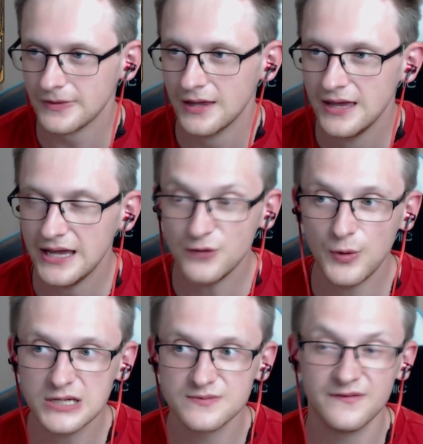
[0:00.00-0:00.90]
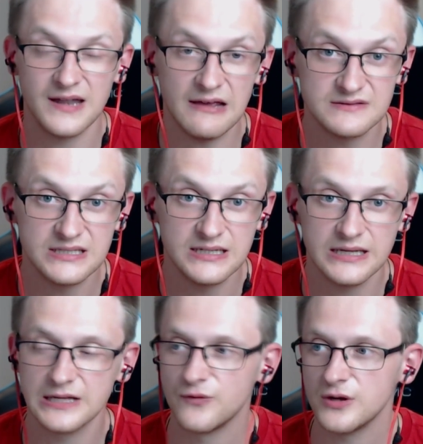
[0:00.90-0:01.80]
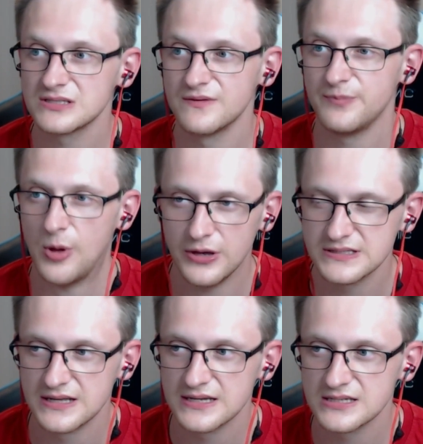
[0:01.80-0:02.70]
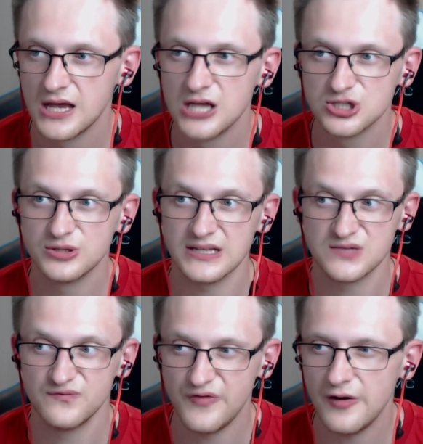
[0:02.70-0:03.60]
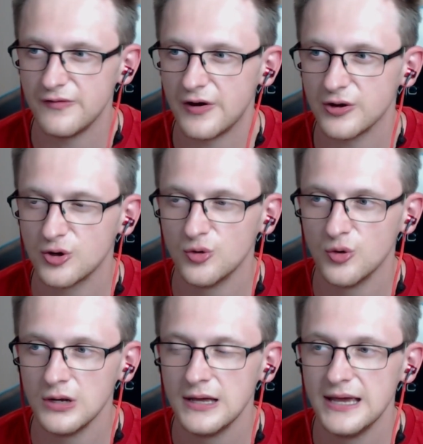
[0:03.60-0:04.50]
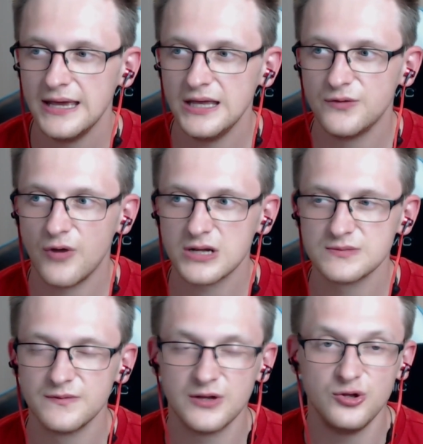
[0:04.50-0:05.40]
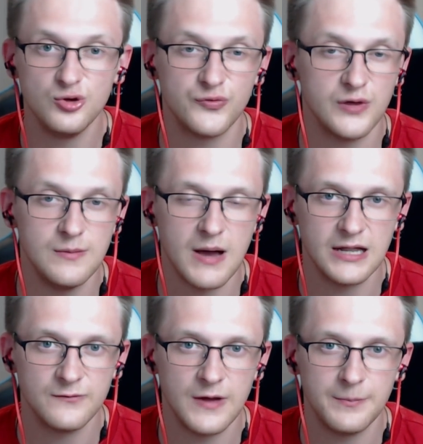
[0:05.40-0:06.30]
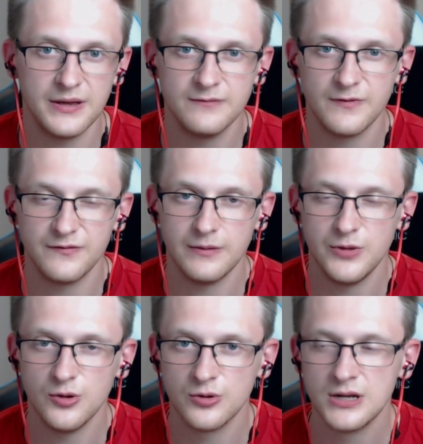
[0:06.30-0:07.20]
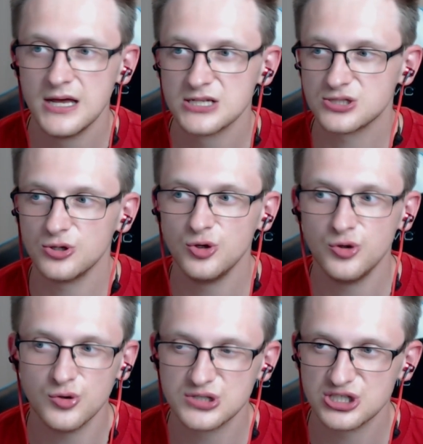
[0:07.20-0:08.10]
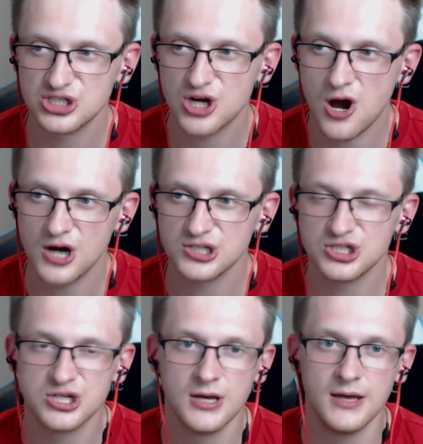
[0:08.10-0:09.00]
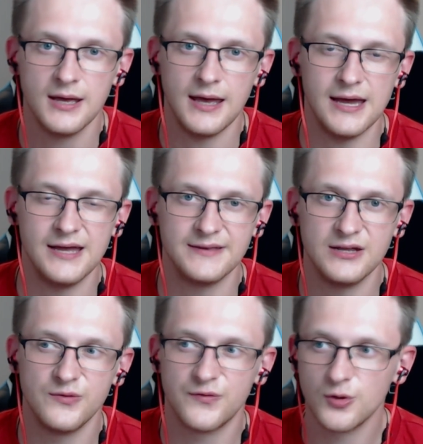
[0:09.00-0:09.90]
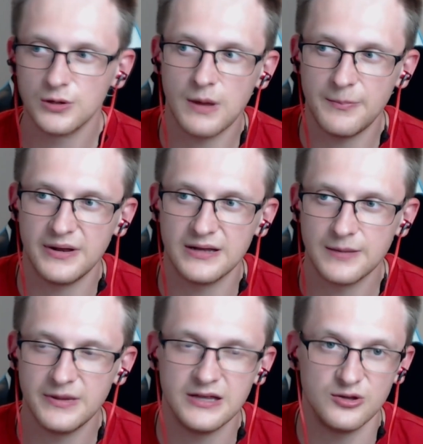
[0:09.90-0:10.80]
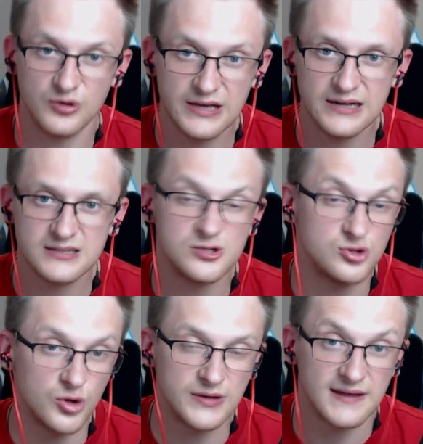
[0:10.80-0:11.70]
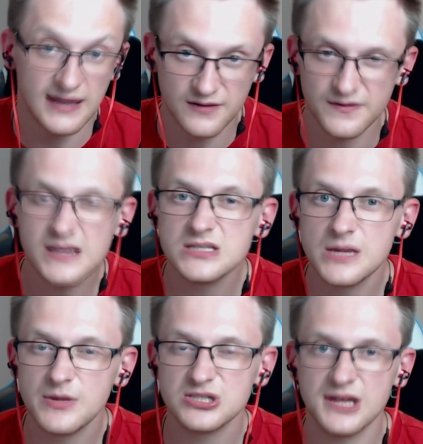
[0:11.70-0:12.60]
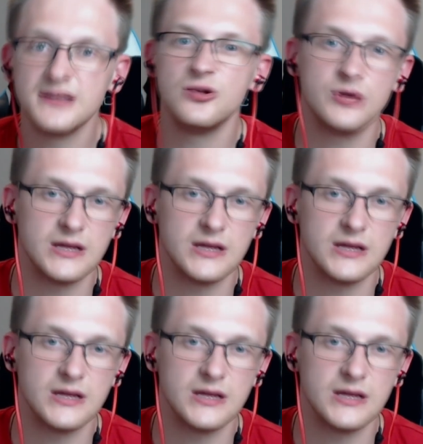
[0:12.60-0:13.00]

it works with lifesteal, it works with poisonous, so that's very, very cool. It works with the new 3 mana weapon with immune, so you use a charge and then you throw the weapon at a minion, you kill it, don't take any phase damage, and then you get the